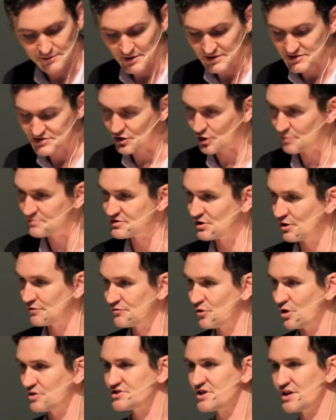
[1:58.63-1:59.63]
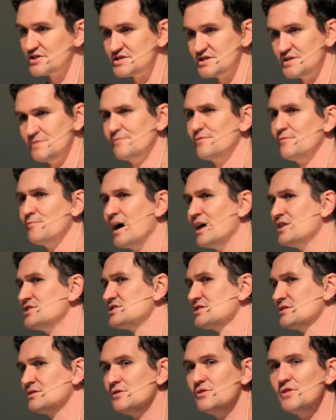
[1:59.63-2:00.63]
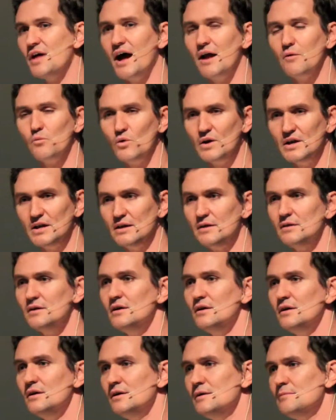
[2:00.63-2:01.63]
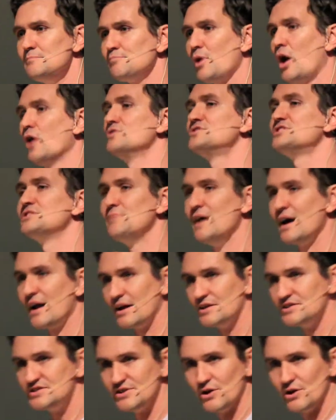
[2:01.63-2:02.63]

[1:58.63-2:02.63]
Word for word: in, in, terms of not just the information that we post about